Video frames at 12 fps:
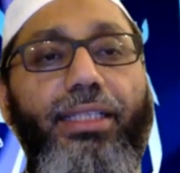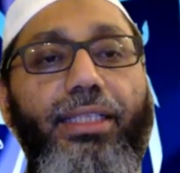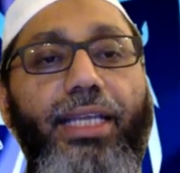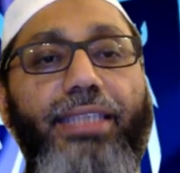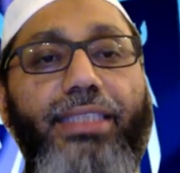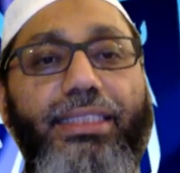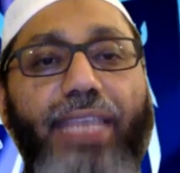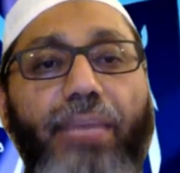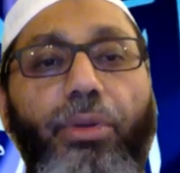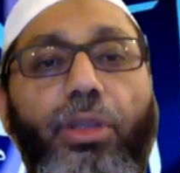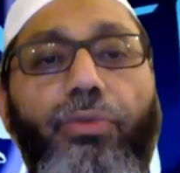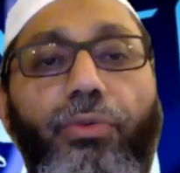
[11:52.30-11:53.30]
as an
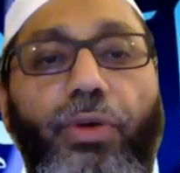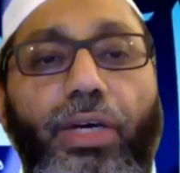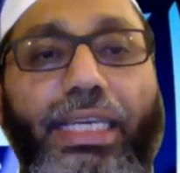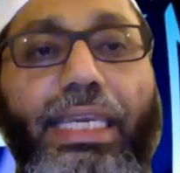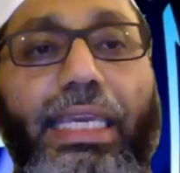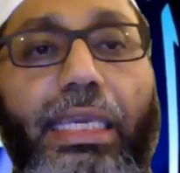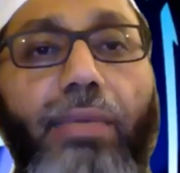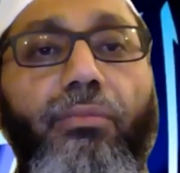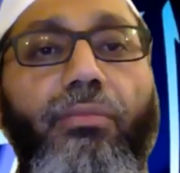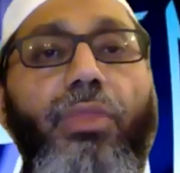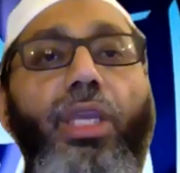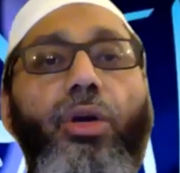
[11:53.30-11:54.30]
example of a faqih
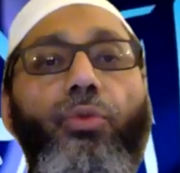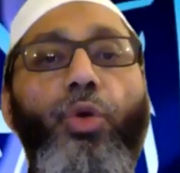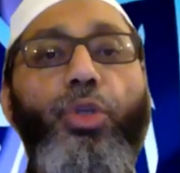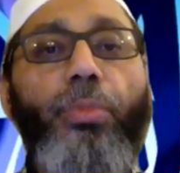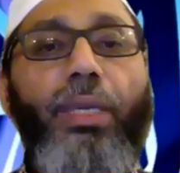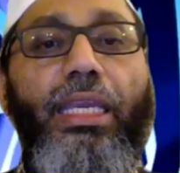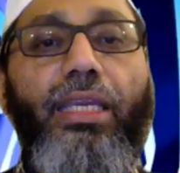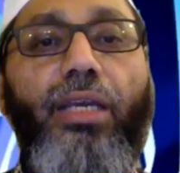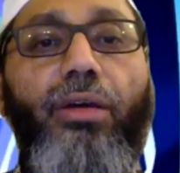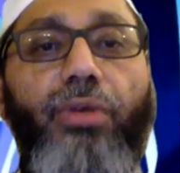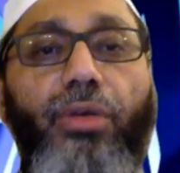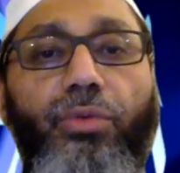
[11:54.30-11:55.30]
would
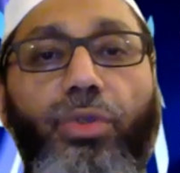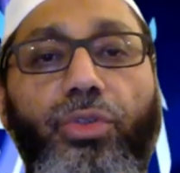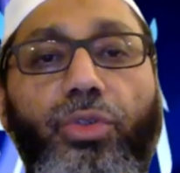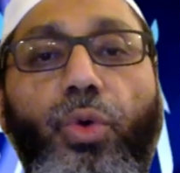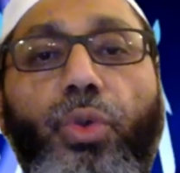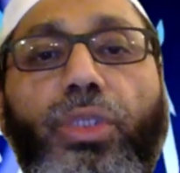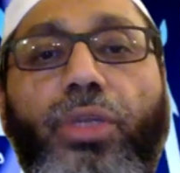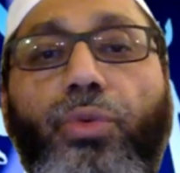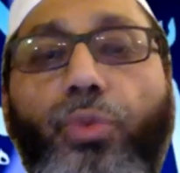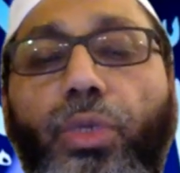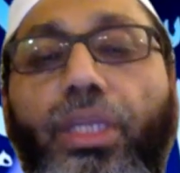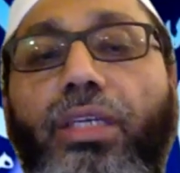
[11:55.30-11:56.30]
know the
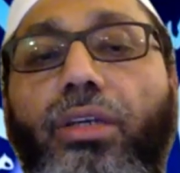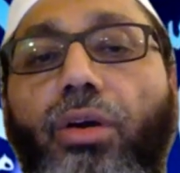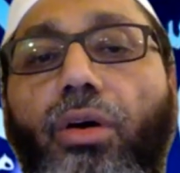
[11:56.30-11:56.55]
ruling